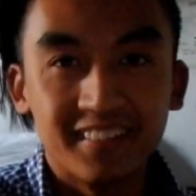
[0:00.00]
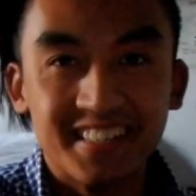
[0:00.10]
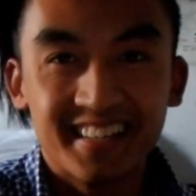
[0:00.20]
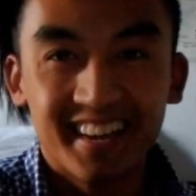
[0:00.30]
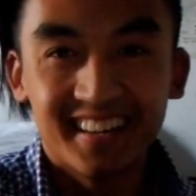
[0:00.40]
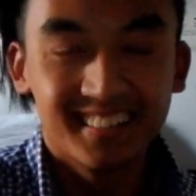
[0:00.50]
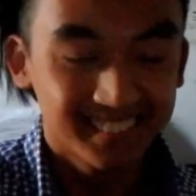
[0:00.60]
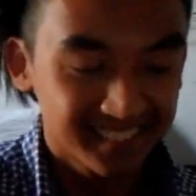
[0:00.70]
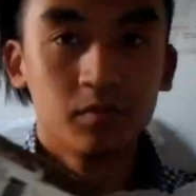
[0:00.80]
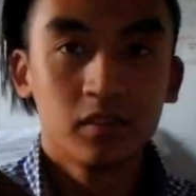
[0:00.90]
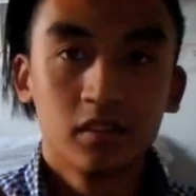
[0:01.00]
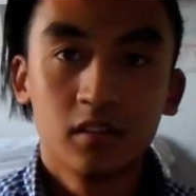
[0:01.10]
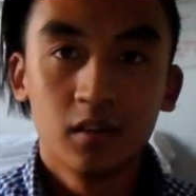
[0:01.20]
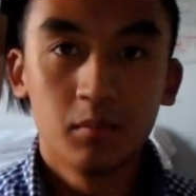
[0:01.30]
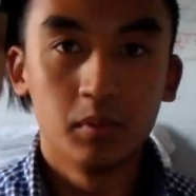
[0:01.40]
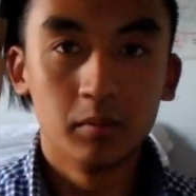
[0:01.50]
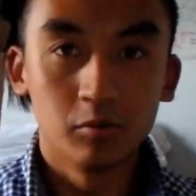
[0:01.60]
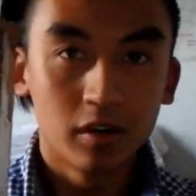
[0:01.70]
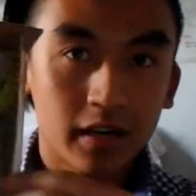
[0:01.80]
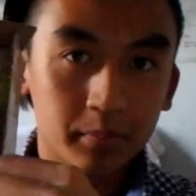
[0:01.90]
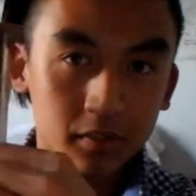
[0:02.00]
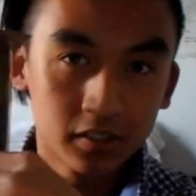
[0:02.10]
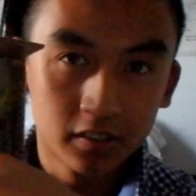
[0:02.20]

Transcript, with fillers: decals. Bubble wrapped.